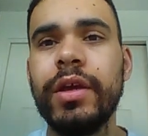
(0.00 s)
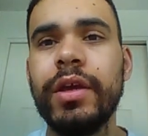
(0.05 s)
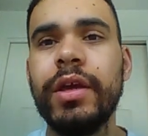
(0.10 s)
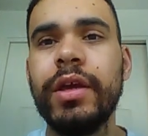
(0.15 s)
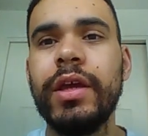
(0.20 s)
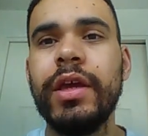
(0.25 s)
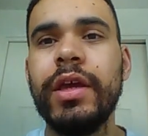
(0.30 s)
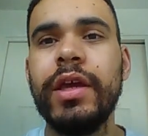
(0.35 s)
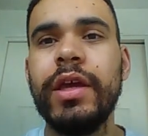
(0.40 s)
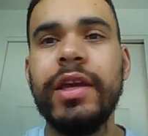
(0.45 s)

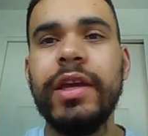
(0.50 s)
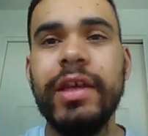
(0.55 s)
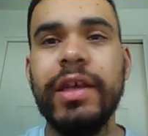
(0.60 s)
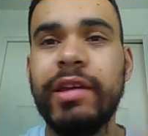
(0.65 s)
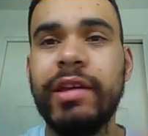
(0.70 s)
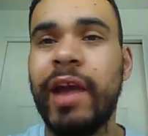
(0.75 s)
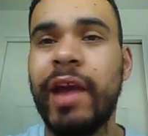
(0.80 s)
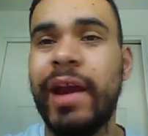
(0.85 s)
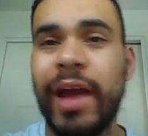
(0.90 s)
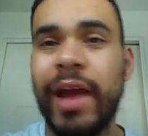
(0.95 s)
he can't
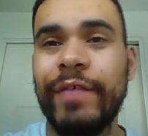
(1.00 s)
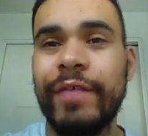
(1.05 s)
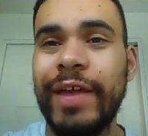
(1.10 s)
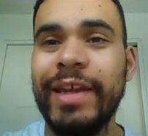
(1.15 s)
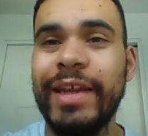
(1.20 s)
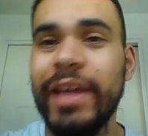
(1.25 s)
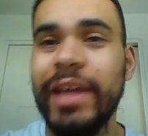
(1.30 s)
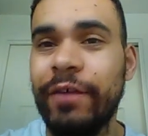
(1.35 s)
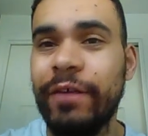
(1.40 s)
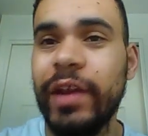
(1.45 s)
have any
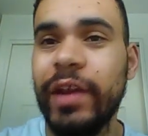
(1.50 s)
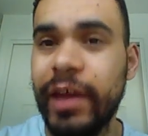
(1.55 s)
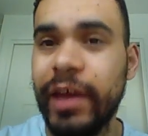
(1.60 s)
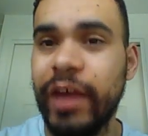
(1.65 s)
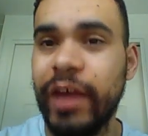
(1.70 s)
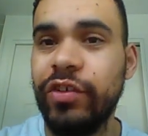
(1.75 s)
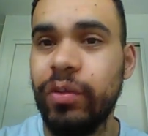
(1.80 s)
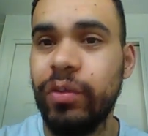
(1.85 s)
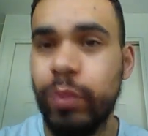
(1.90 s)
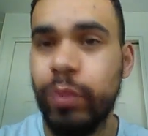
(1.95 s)
affiliation
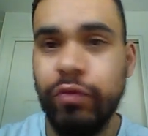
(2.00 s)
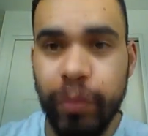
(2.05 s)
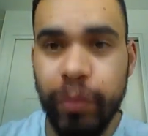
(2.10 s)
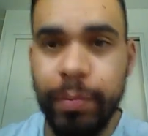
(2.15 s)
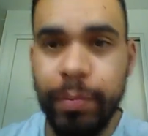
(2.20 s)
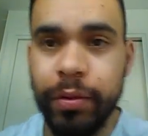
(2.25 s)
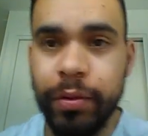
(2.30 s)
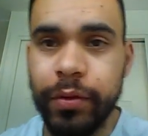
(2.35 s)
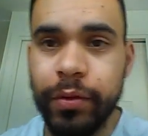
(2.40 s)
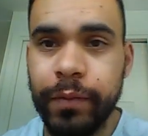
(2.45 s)
with Ripple.
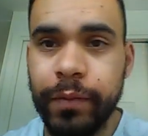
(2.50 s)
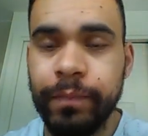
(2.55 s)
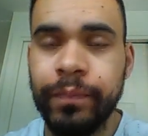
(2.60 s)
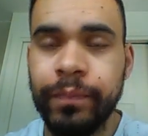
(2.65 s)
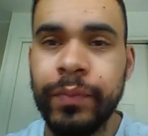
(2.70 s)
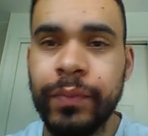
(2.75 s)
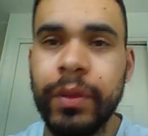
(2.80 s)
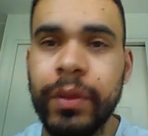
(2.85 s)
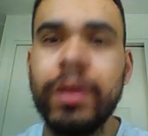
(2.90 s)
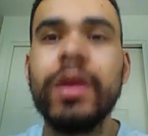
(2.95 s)

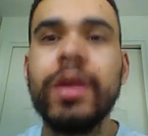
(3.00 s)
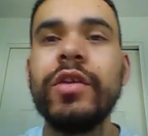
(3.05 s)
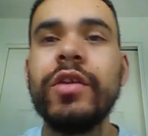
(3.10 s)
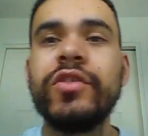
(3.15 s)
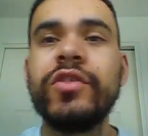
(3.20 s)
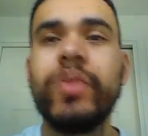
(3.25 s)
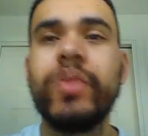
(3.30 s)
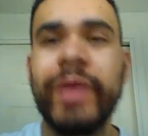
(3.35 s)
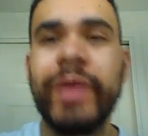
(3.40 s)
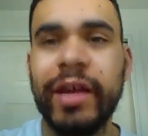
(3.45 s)
So he
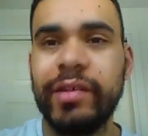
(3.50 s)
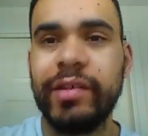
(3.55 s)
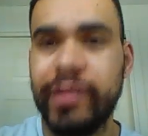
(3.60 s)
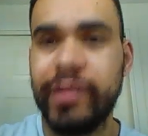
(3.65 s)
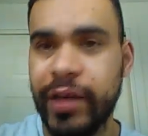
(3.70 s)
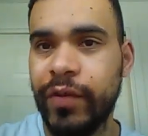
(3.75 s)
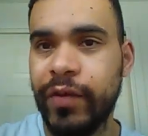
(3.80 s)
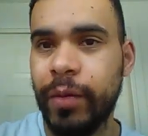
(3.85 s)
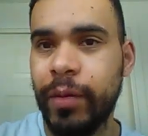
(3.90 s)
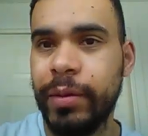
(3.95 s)
had to give up
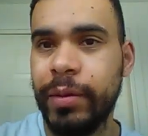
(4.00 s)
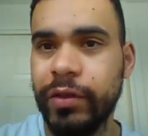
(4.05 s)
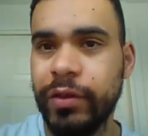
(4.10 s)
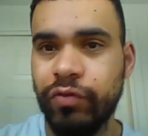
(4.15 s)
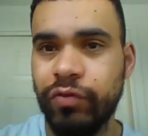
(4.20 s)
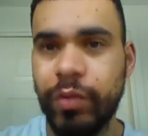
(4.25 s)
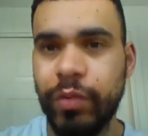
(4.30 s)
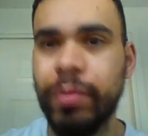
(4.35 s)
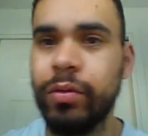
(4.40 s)
his Ripple